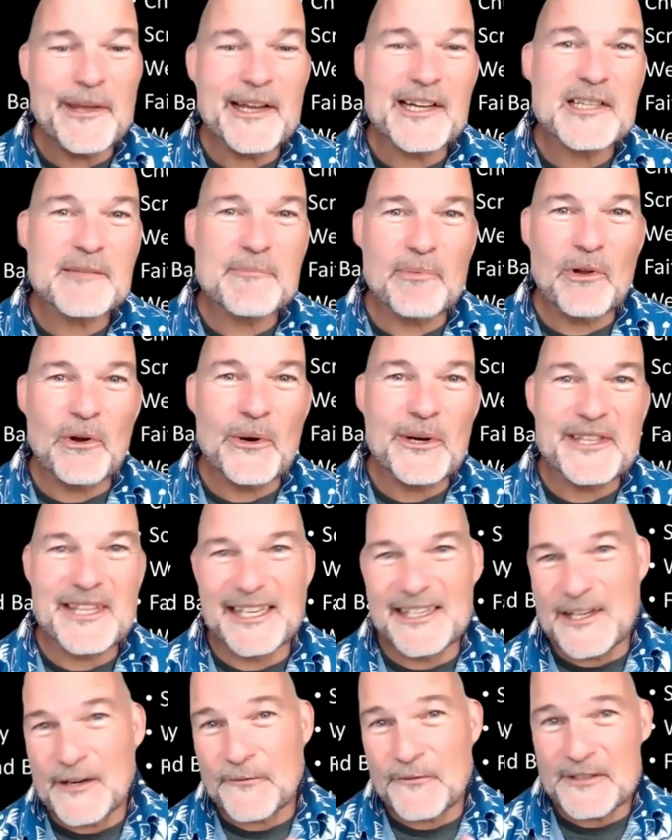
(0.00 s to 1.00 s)
We'll be
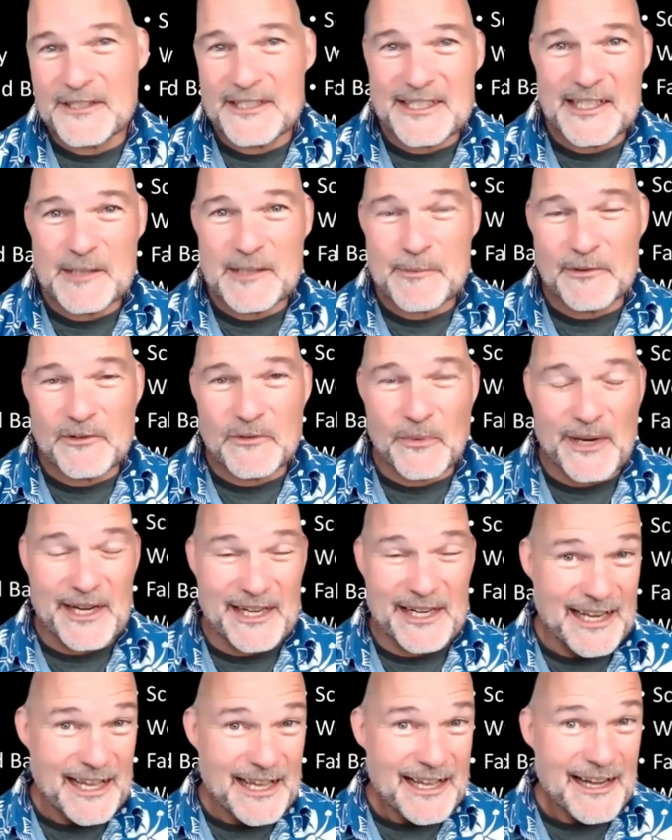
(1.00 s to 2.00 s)
exploring the differences
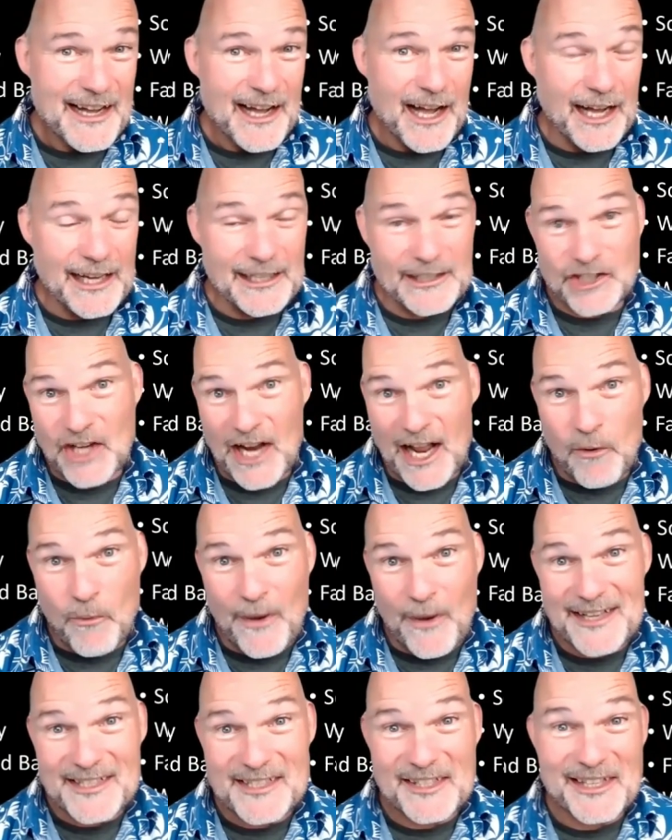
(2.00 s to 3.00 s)
between uh,
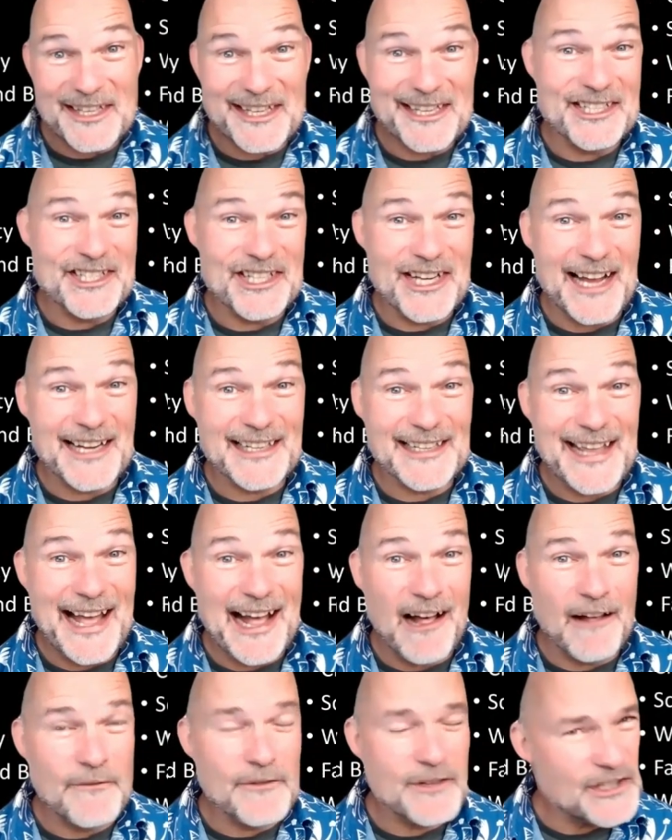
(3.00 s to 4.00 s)
John Wesley and John
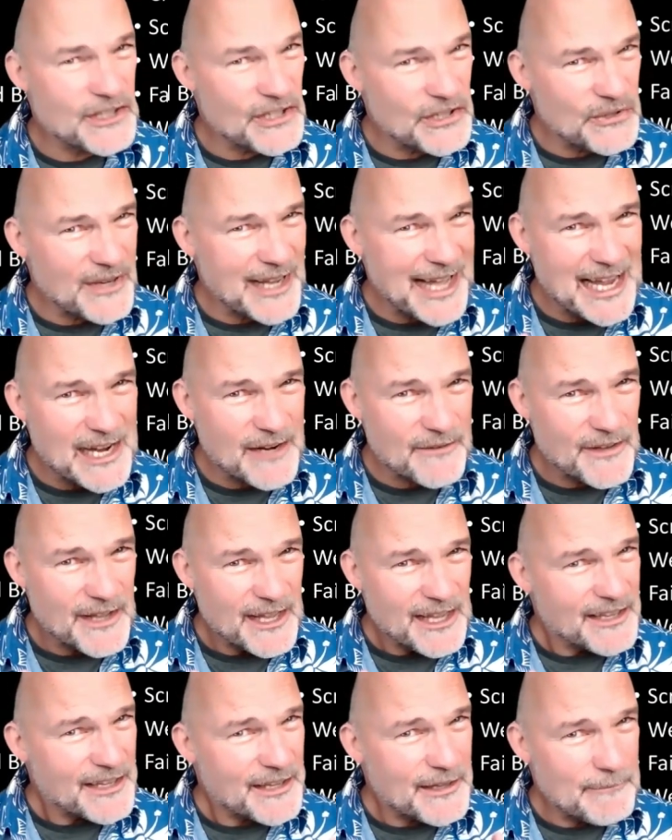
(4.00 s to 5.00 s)
Calvin, two kind
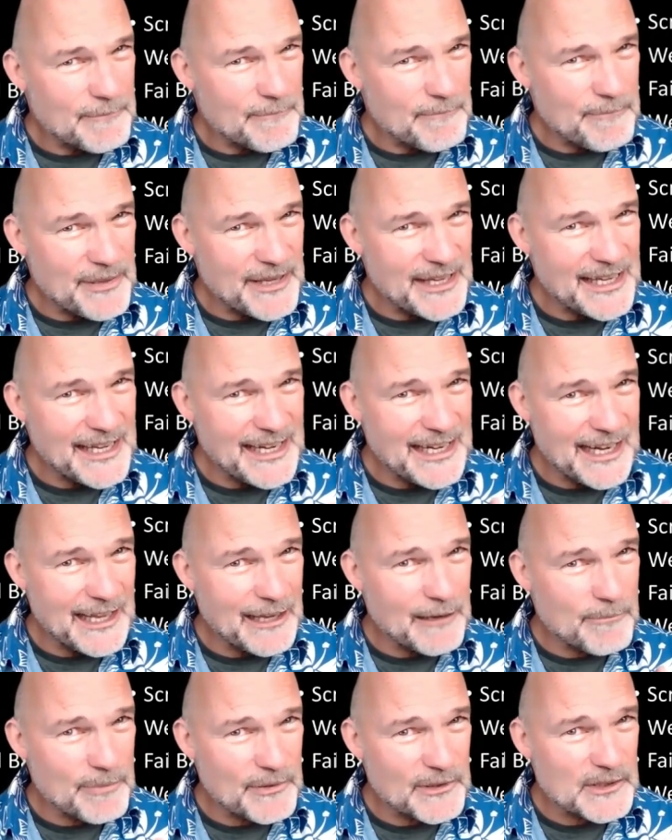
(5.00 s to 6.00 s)
of
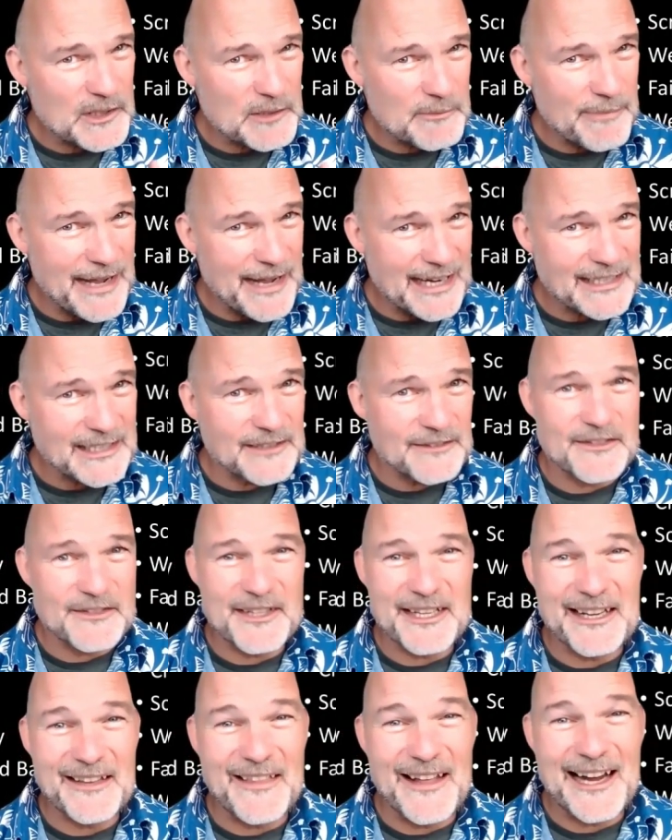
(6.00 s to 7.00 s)
competing
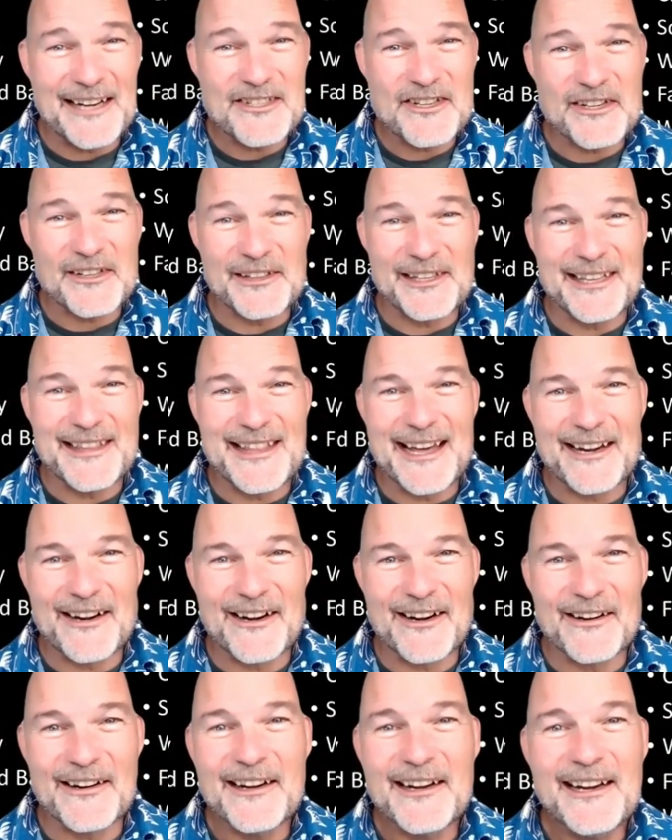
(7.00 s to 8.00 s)
perspectives theologically
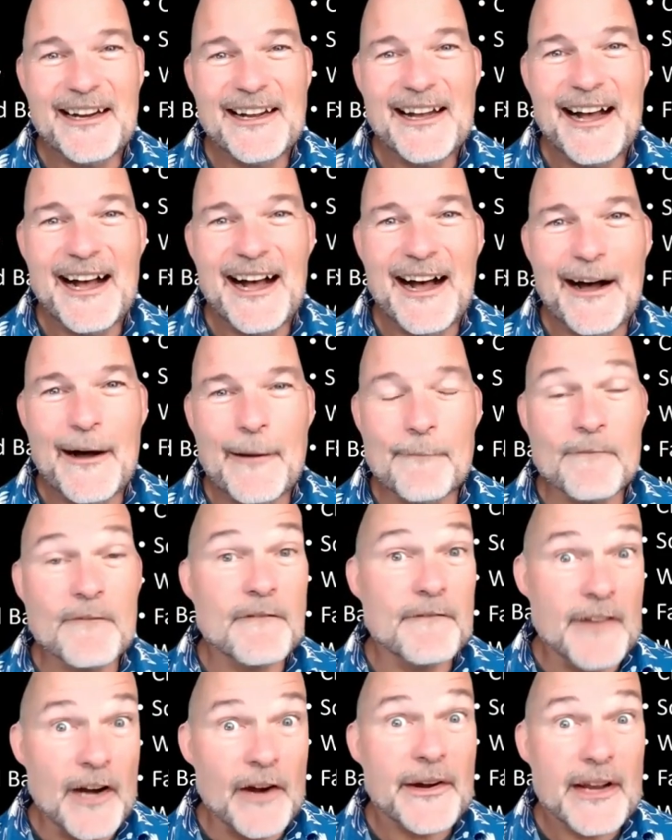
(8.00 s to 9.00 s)
that are
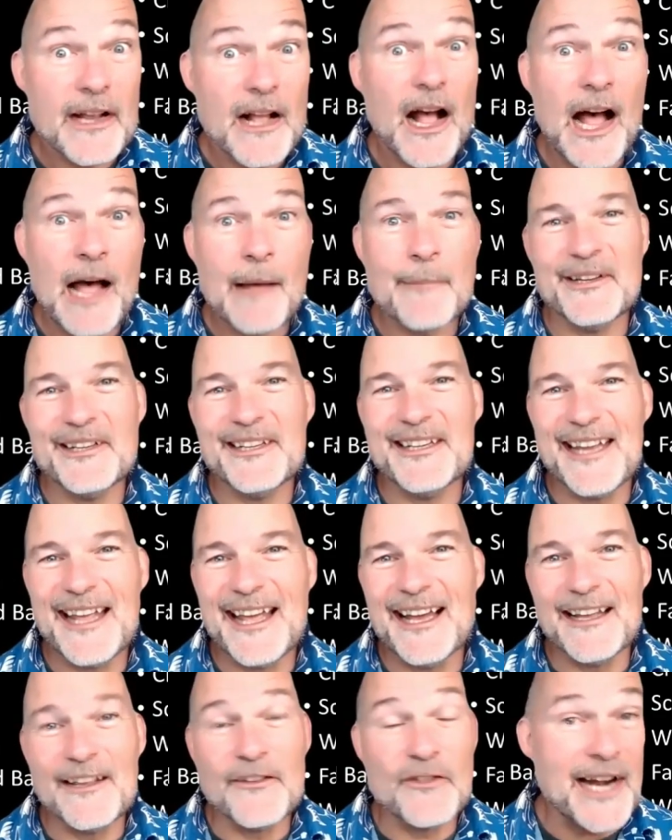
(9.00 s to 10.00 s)
um, very common
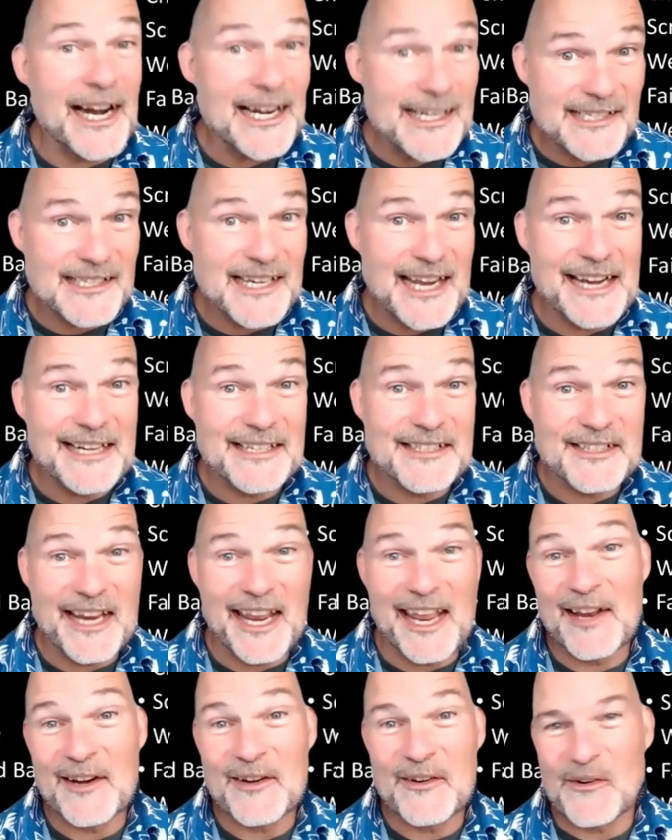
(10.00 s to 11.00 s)
uh, in the United
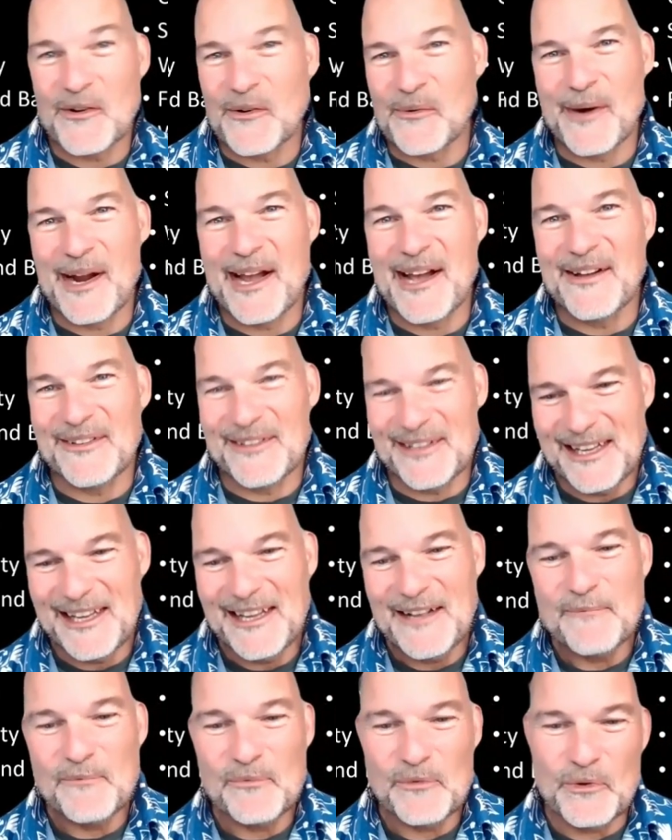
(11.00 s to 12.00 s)
States and around
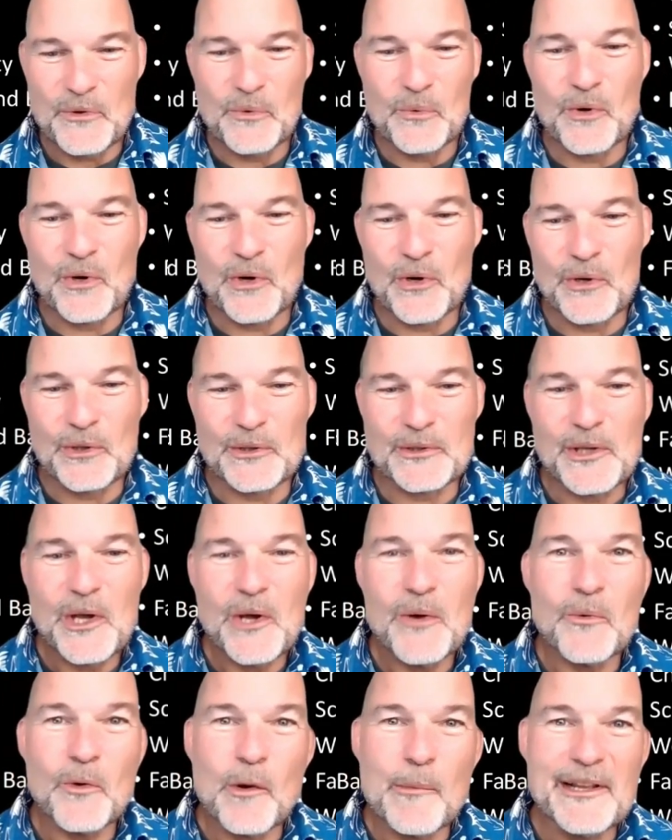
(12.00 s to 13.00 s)
the world.
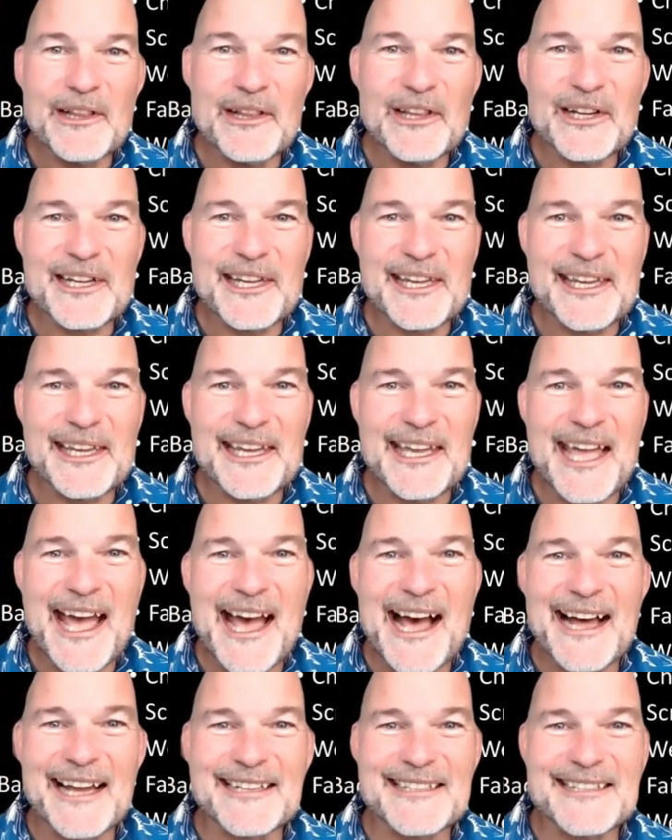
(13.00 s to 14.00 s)
We'll be looking